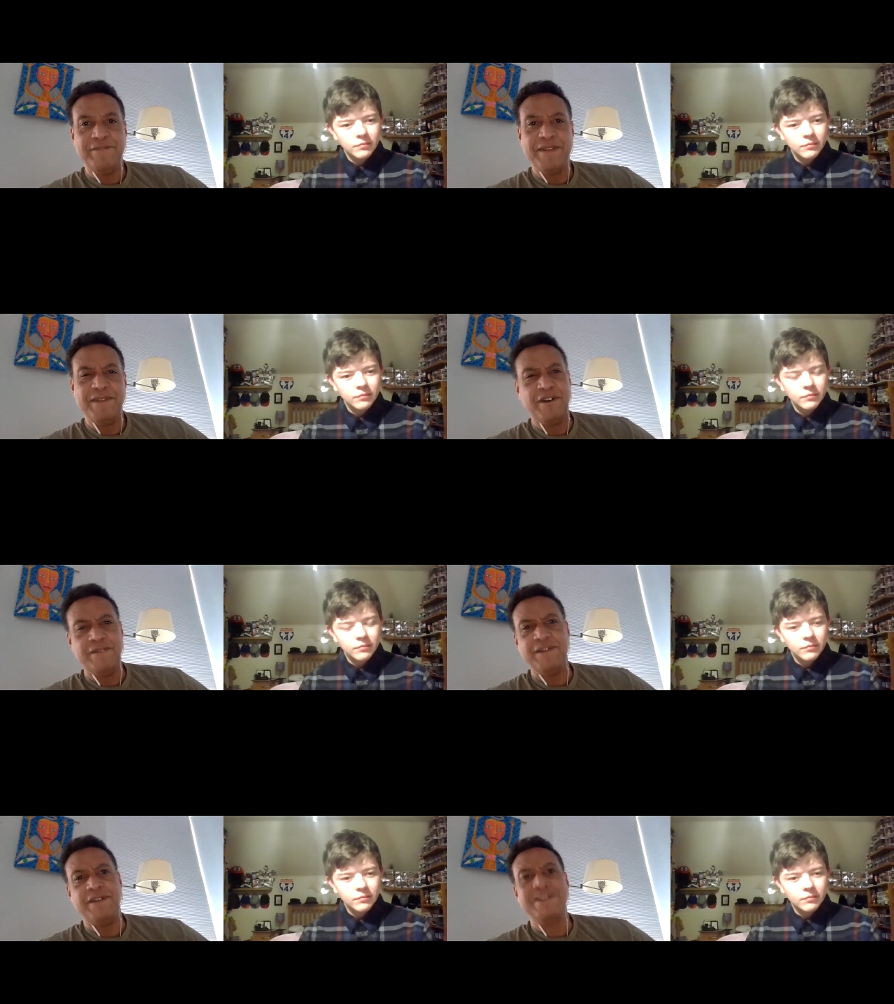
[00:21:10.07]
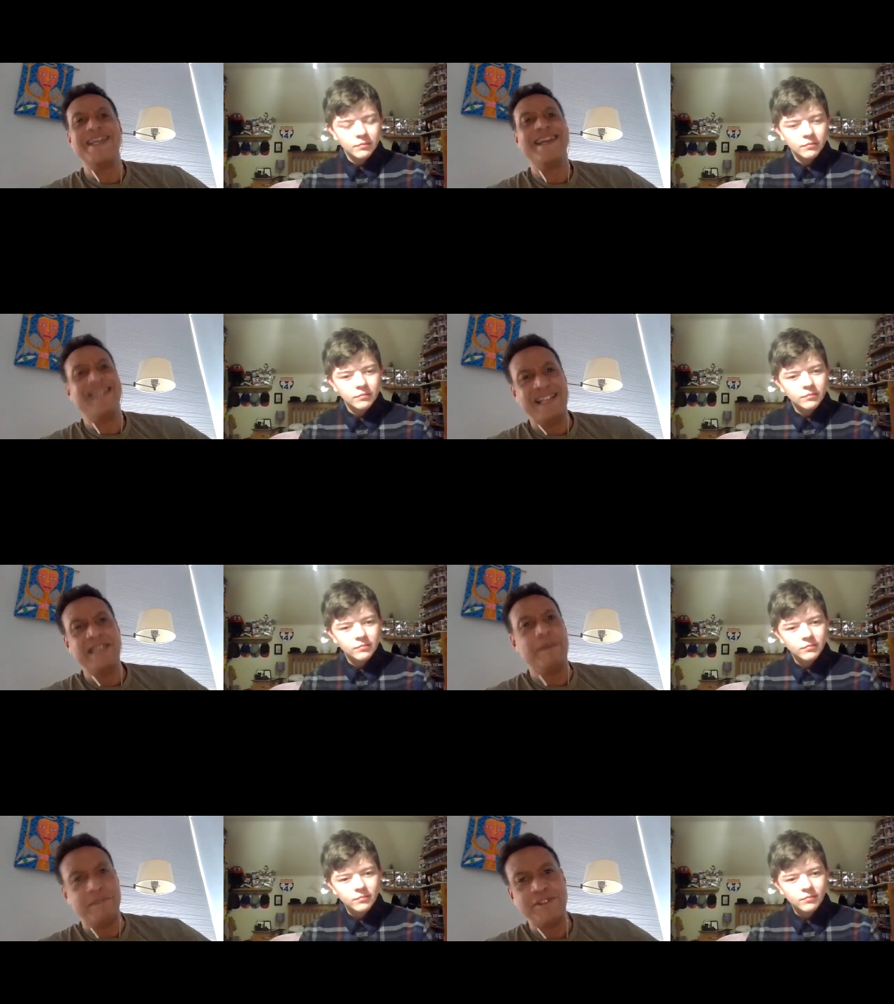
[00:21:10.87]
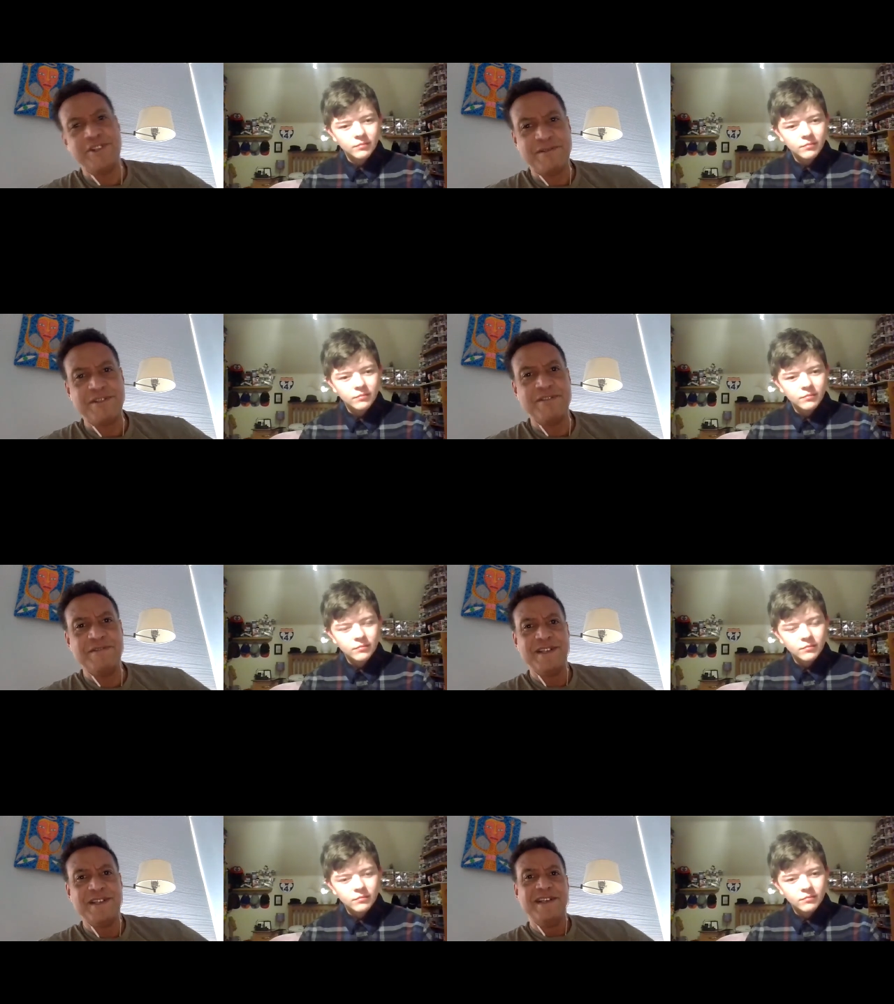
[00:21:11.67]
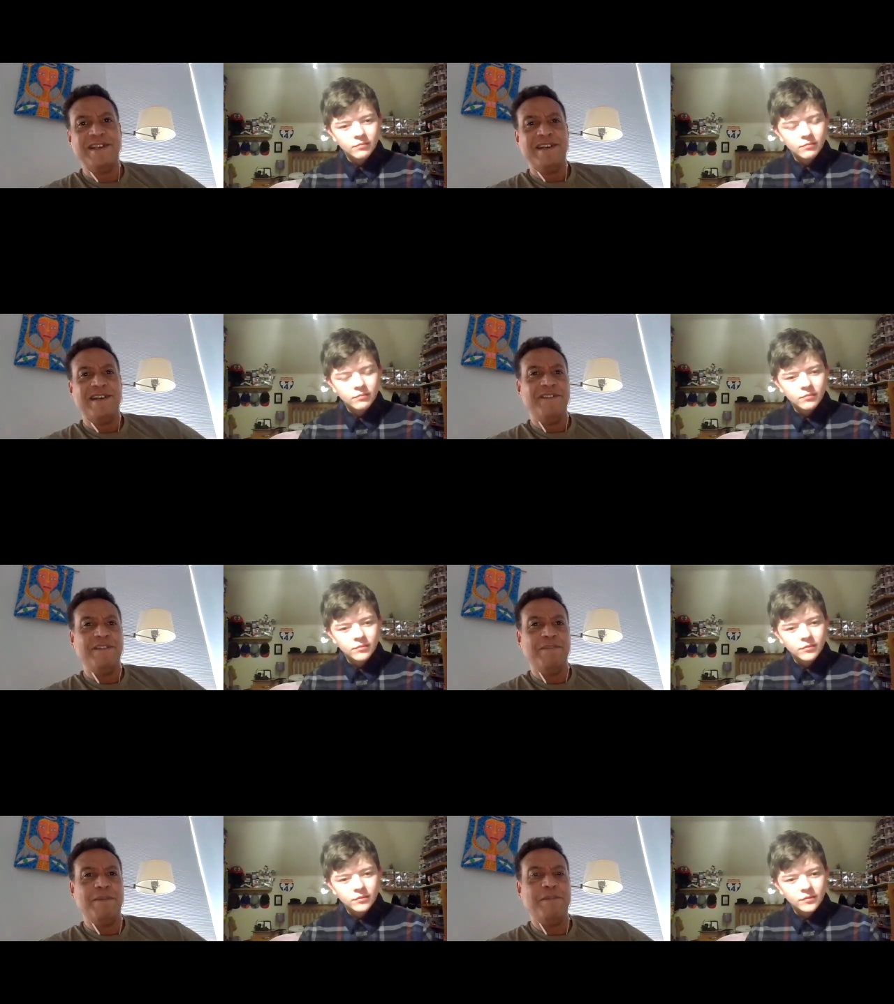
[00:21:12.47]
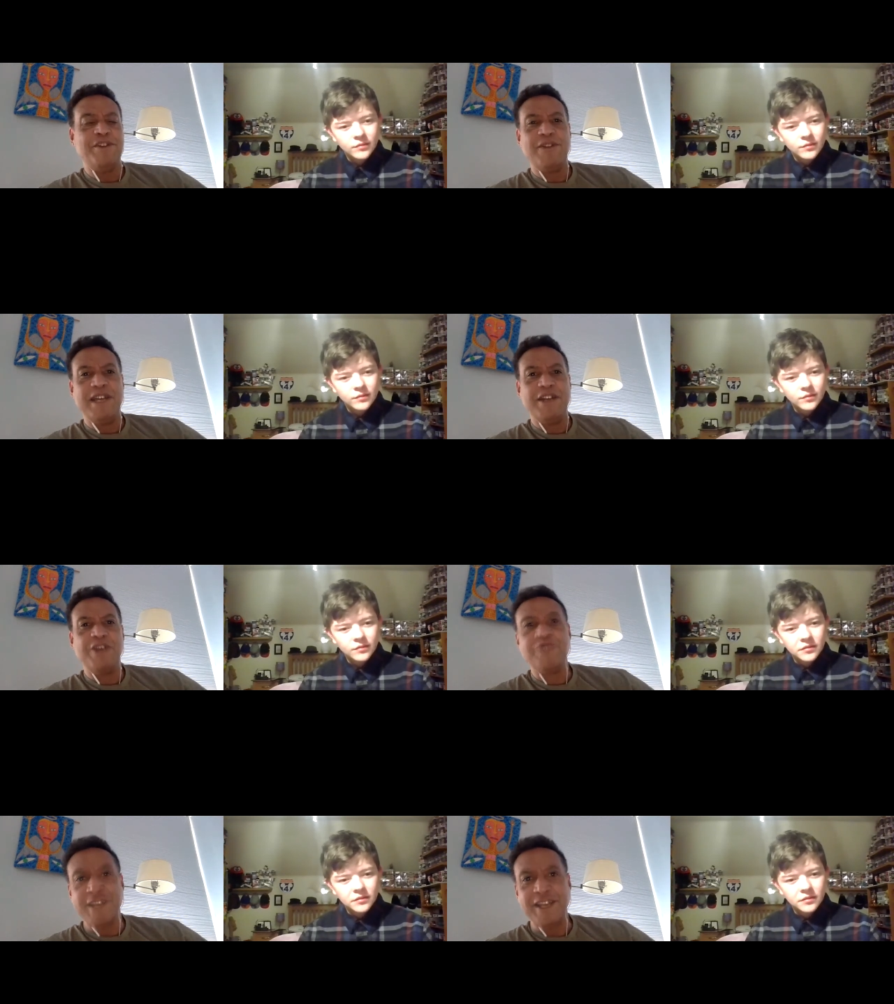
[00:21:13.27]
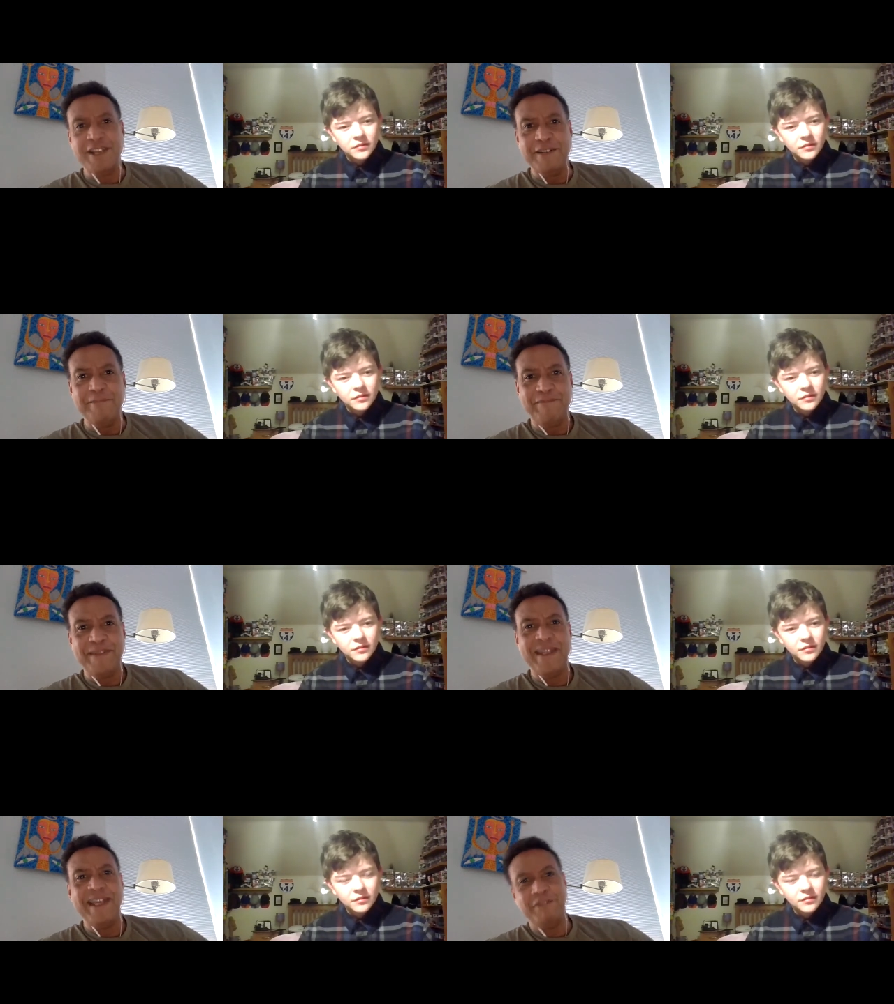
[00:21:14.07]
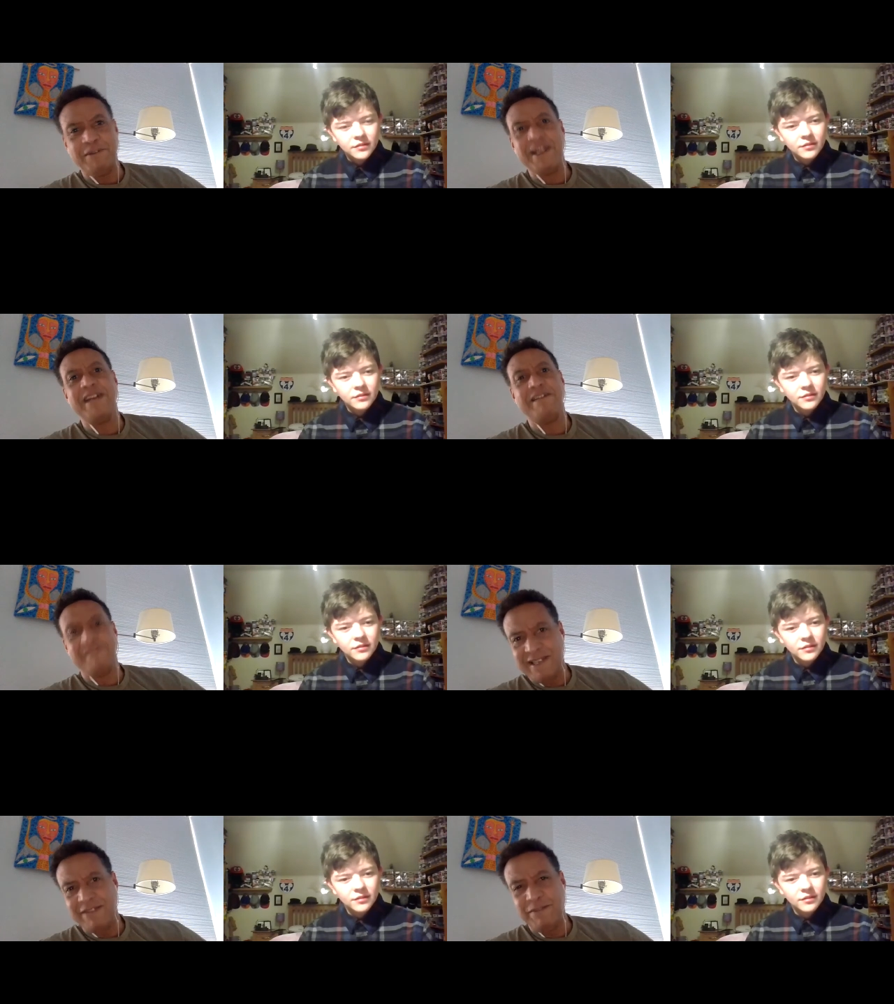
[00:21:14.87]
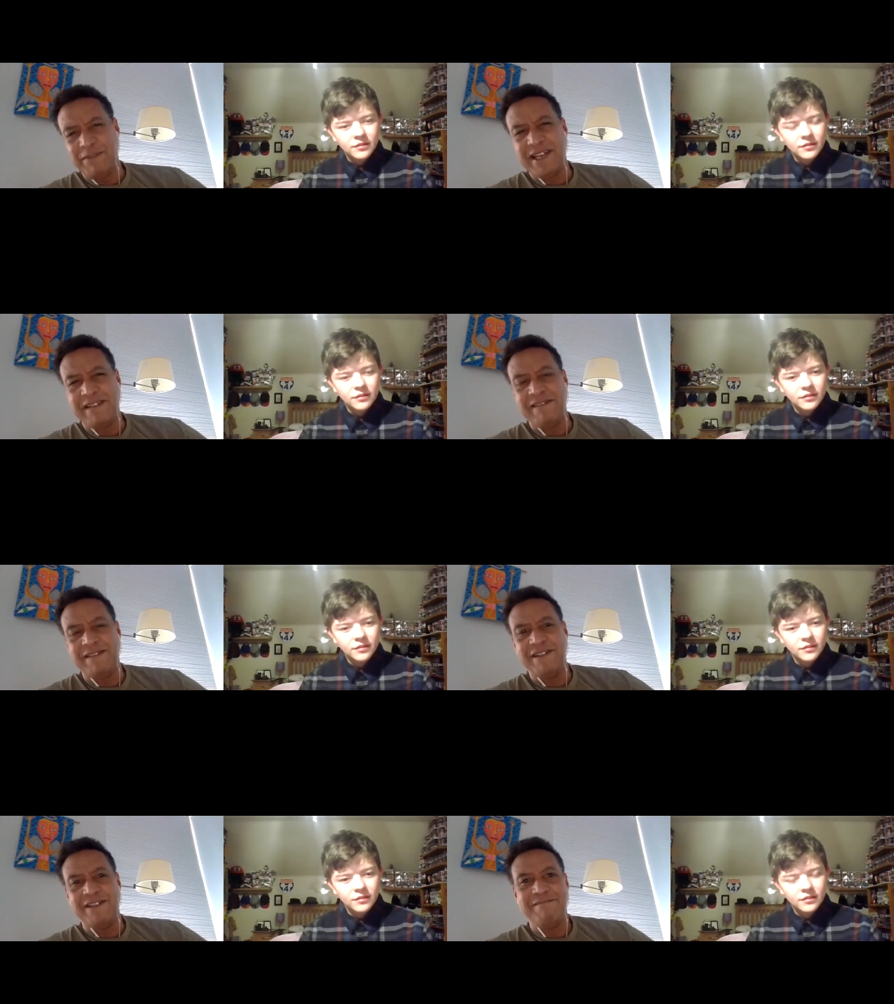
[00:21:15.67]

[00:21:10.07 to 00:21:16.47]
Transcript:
Speaker 1: And vaudeville was kind of like the Muppet Show. So if, if the Muppet Show had a curriculum, it would kind of, that would be kind of the,